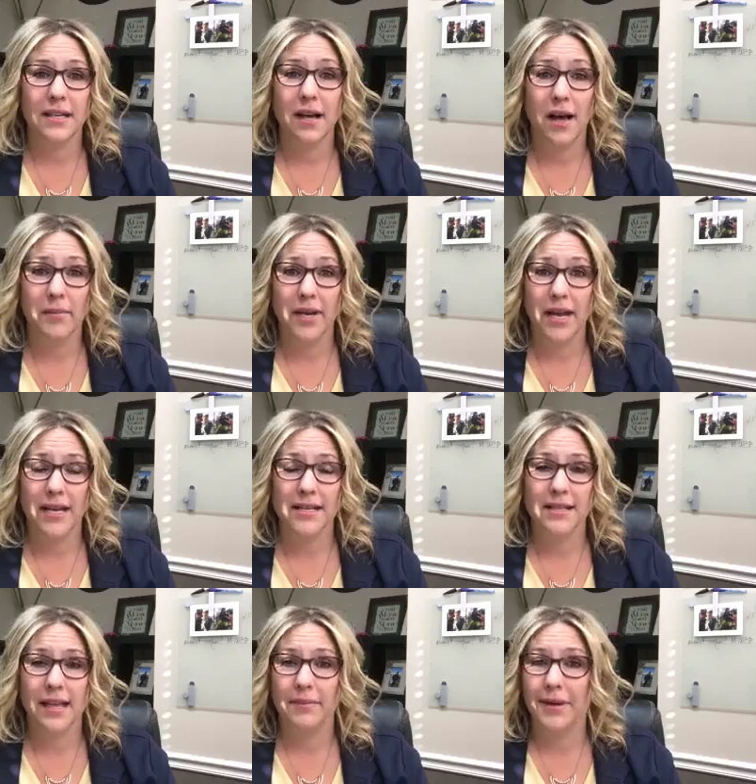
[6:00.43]
and
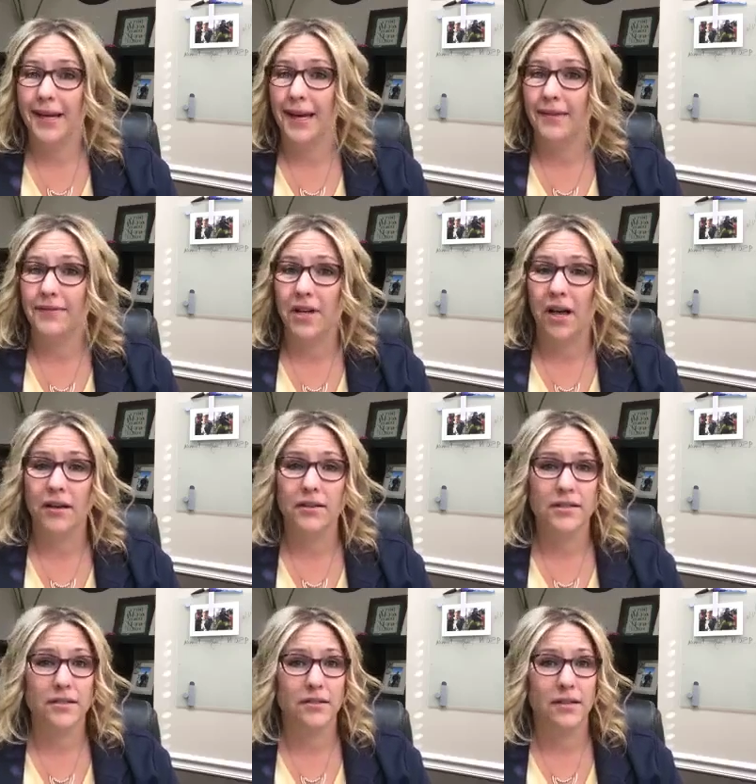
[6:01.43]
accommodate. They might have
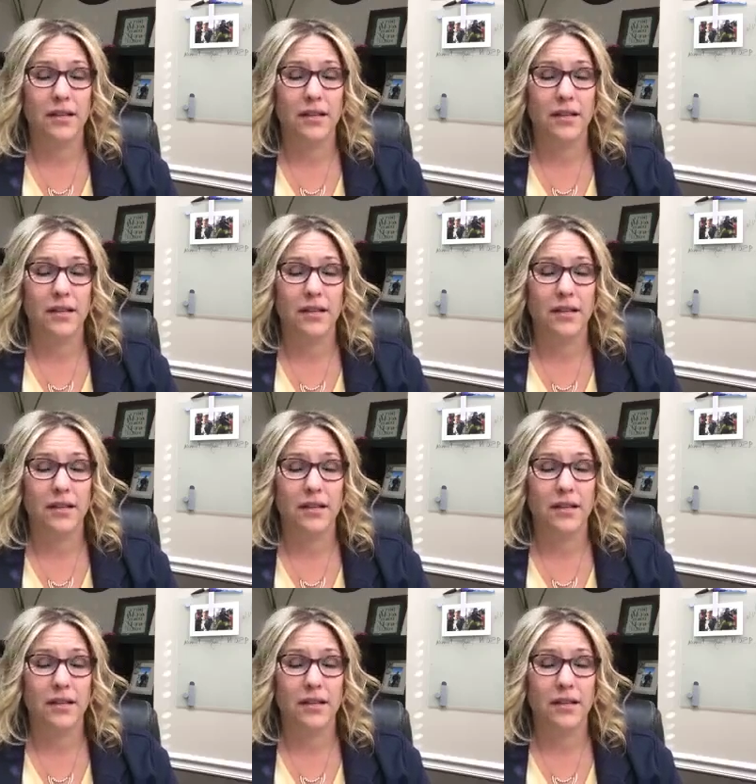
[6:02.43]
dogs or